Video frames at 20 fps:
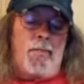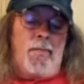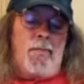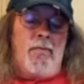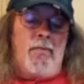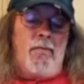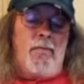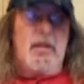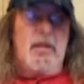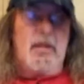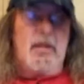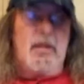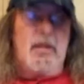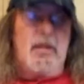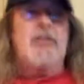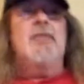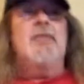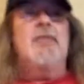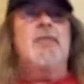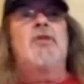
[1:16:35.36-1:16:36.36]
Got them
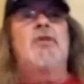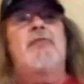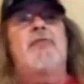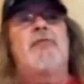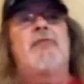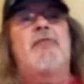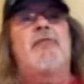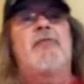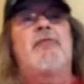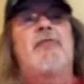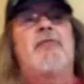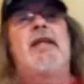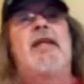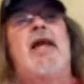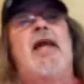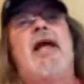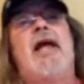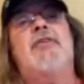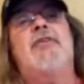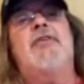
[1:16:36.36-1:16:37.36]
ultraviolet
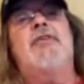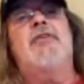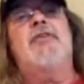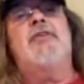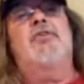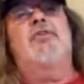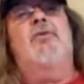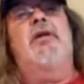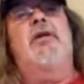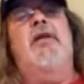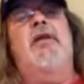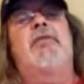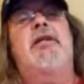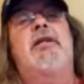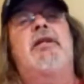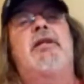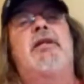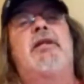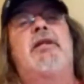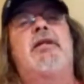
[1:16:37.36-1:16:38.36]
lights or whatever it
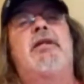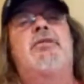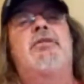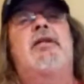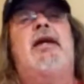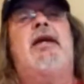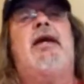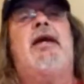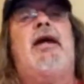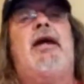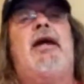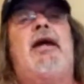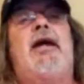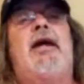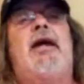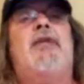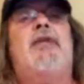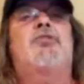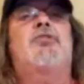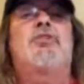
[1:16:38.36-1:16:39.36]
is in that hat. It's
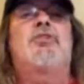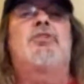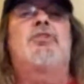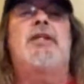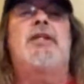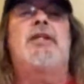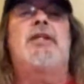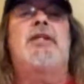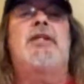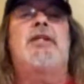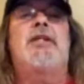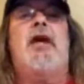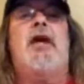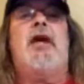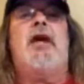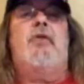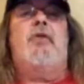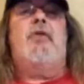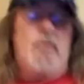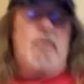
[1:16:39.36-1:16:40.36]
supposed to make your hair
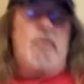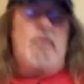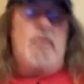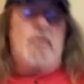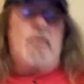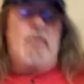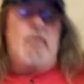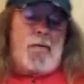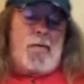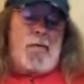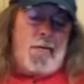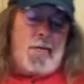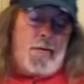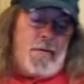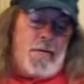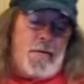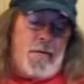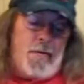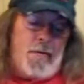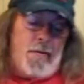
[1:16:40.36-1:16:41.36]

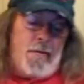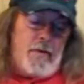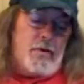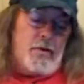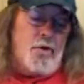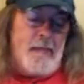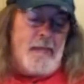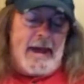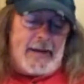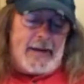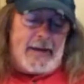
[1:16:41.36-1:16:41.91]
grow back.